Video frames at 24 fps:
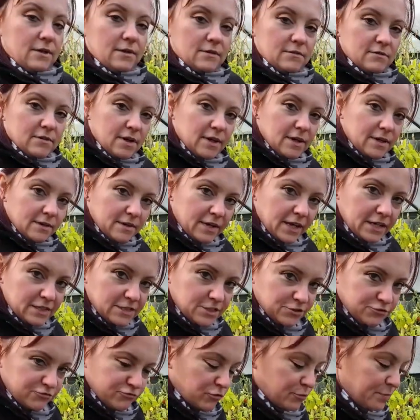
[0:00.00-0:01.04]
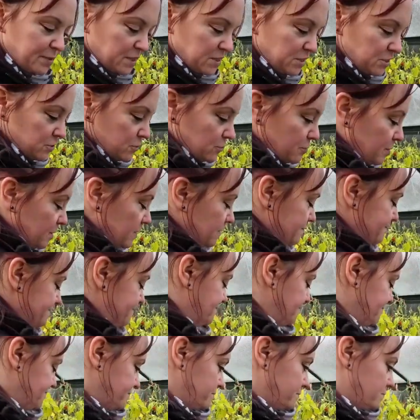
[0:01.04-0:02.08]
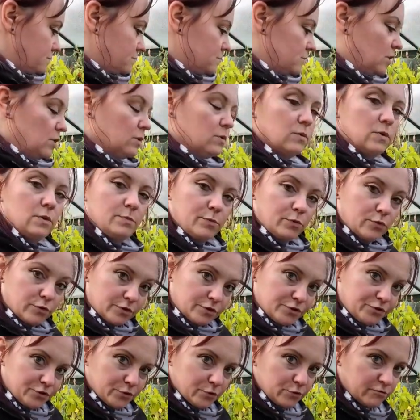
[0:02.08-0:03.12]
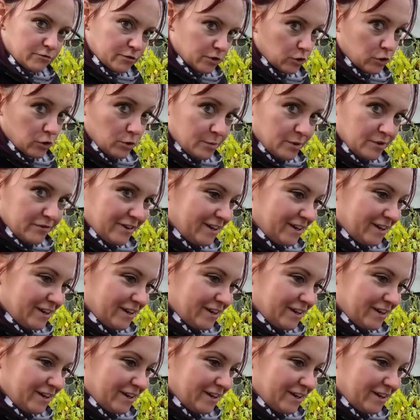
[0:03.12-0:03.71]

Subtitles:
Right, next grubby tub. We'll put the 2 Roma